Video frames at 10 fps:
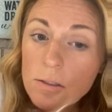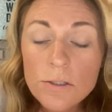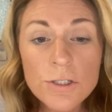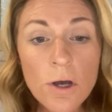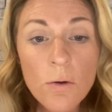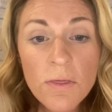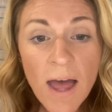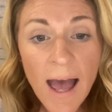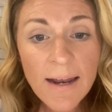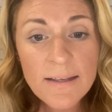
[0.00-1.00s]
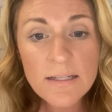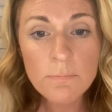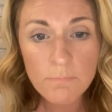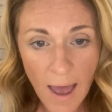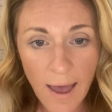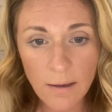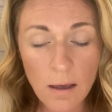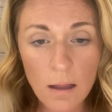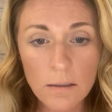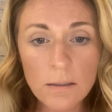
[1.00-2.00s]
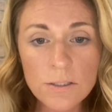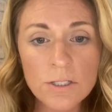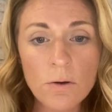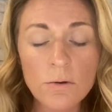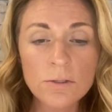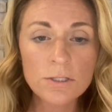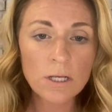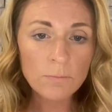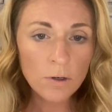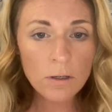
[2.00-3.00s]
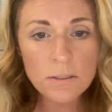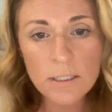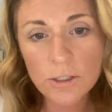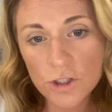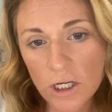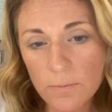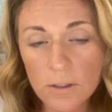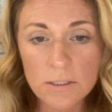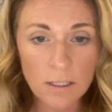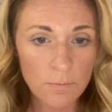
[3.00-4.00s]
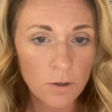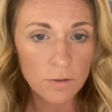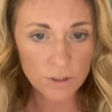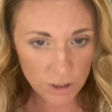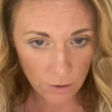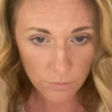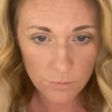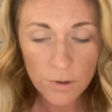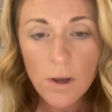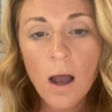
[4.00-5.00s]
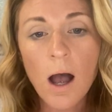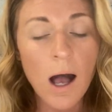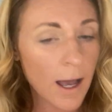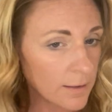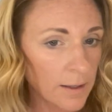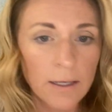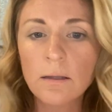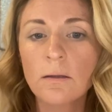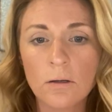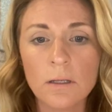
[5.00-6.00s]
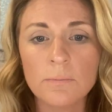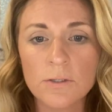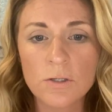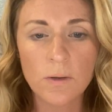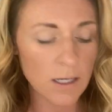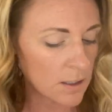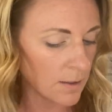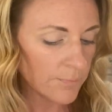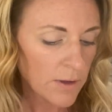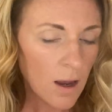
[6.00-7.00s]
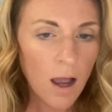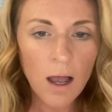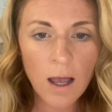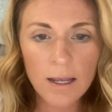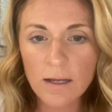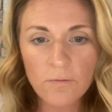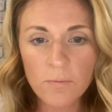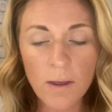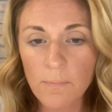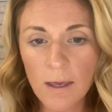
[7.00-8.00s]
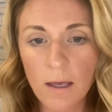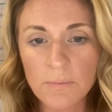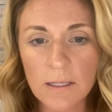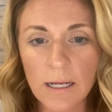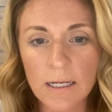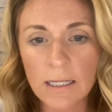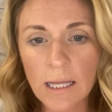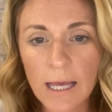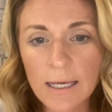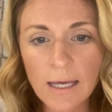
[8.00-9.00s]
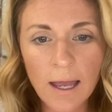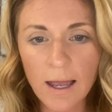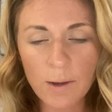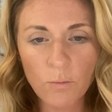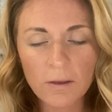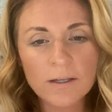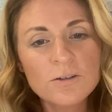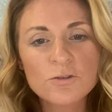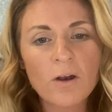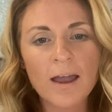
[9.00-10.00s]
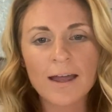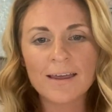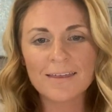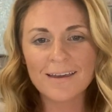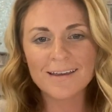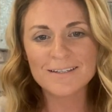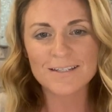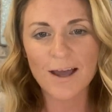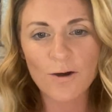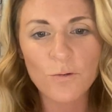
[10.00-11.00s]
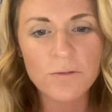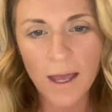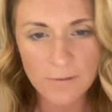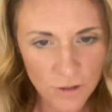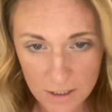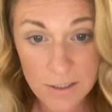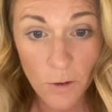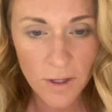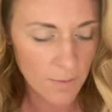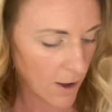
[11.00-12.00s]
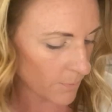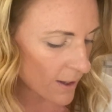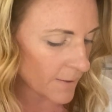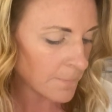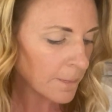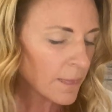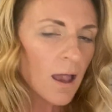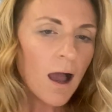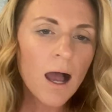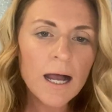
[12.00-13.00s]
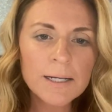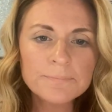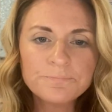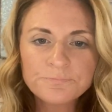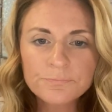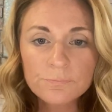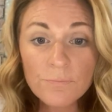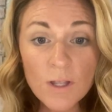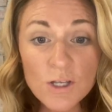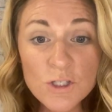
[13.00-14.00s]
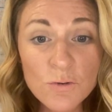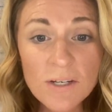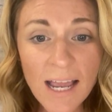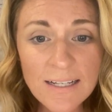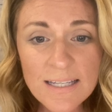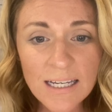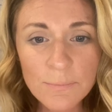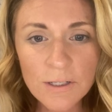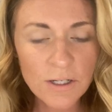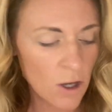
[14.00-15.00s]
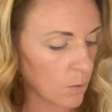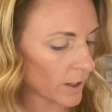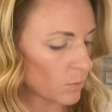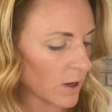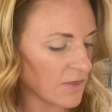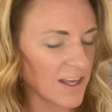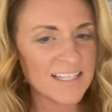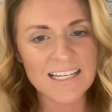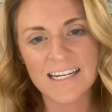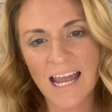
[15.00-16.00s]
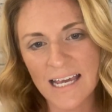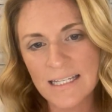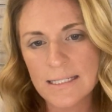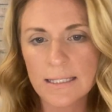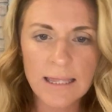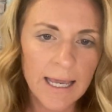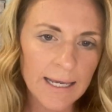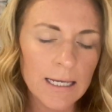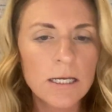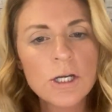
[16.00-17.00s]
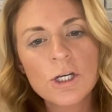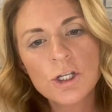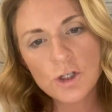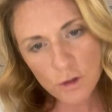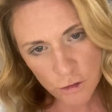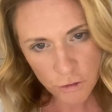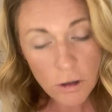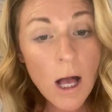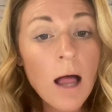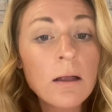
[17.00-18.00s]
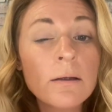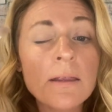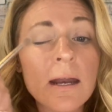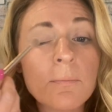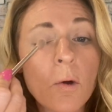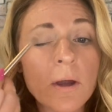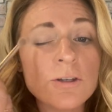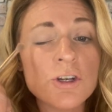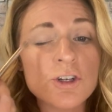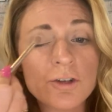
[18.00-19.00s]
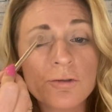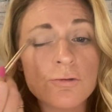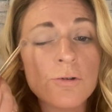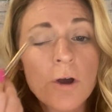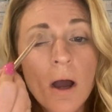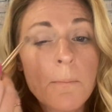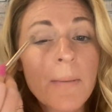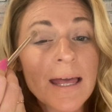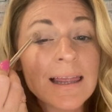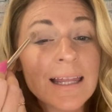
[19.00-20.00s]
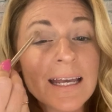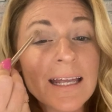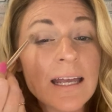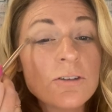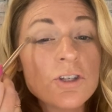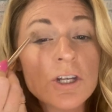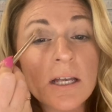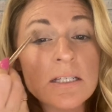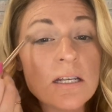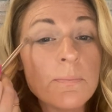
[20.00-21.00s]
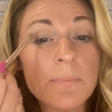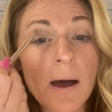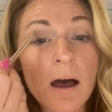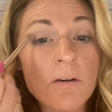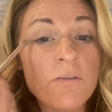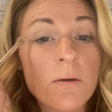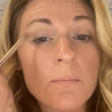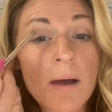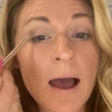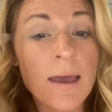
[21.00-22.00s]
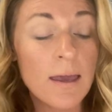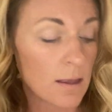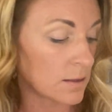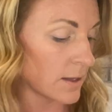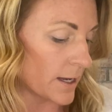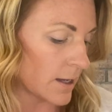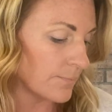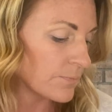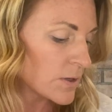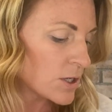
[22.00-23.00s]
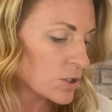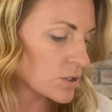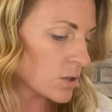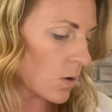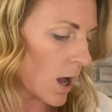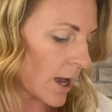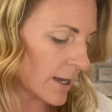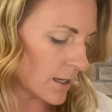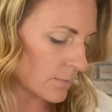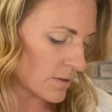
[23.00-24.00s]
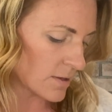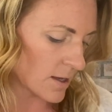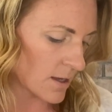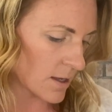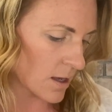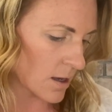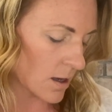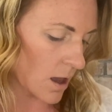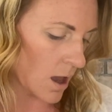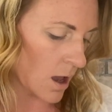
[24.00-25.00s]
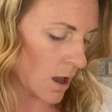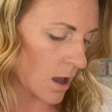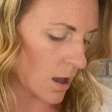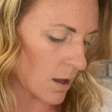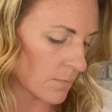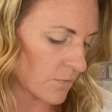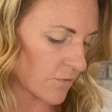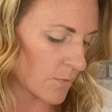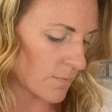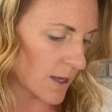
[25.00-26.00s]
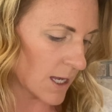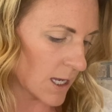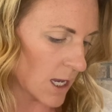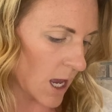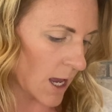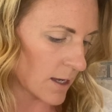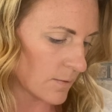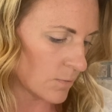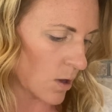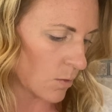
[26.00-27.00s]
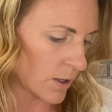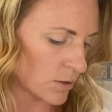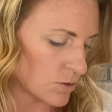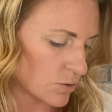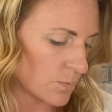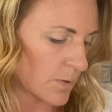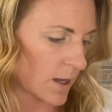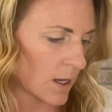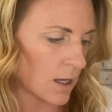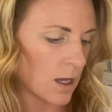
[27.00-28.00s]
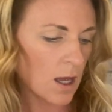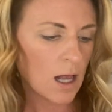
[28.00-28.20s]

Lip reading: So that is a matte color. So some girls like shimmer, some girls don't. I like a little in between. I never met makeup that I didn't like. I'm willing to try anything. So that, just know that about me. So next thing I'm gonna go in with is a nice light neutral color that I'm going to do my lid and just above my lid. So I am thinking, for me, I am going to pick